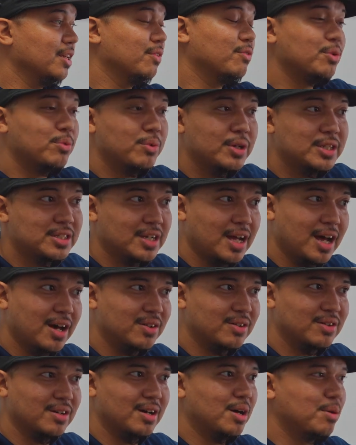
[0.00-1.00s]
even reach
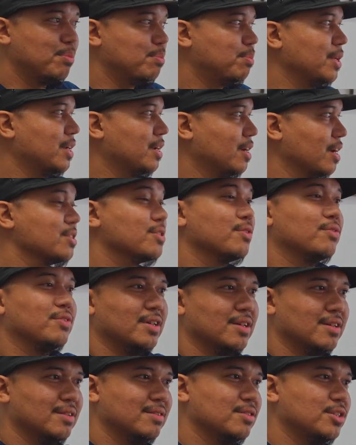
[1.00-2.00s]
out because of
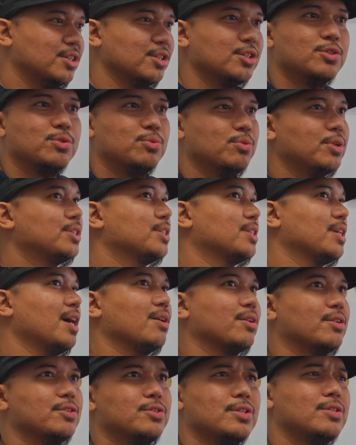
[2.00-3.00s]
it. She just reached
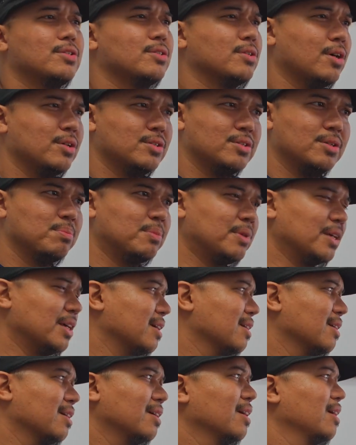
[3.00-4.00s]
out because she saw
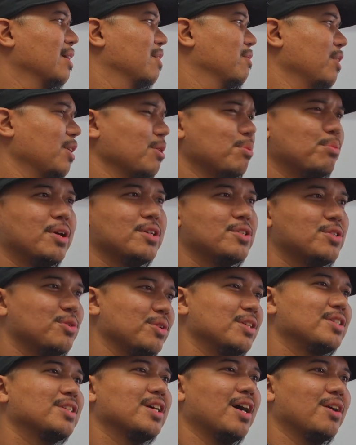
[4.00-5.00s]
something, felt impressed to
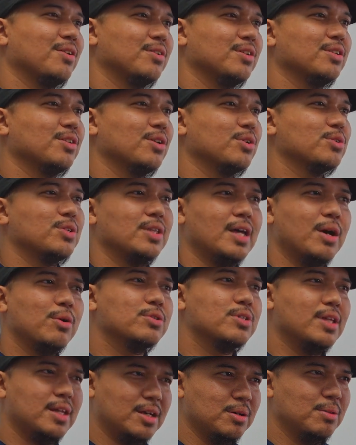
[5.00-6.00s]
reach out, you know? So that
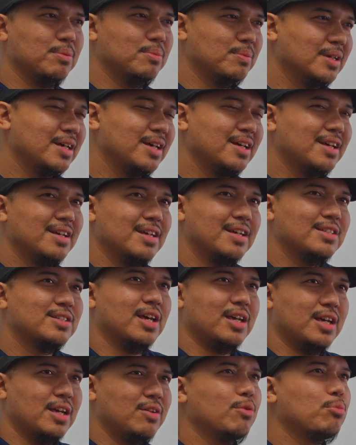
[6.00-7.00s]
was like it's
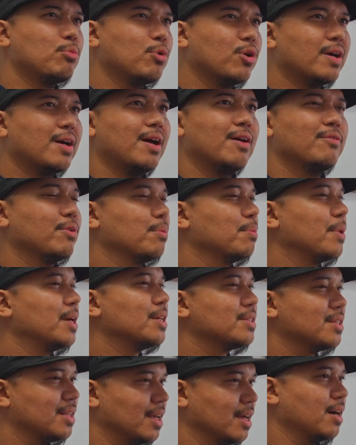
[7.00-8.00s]
like even more
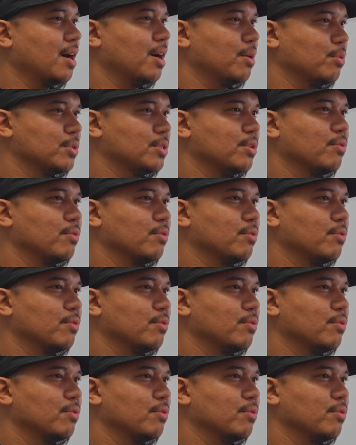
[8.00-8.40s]
confirmation that God was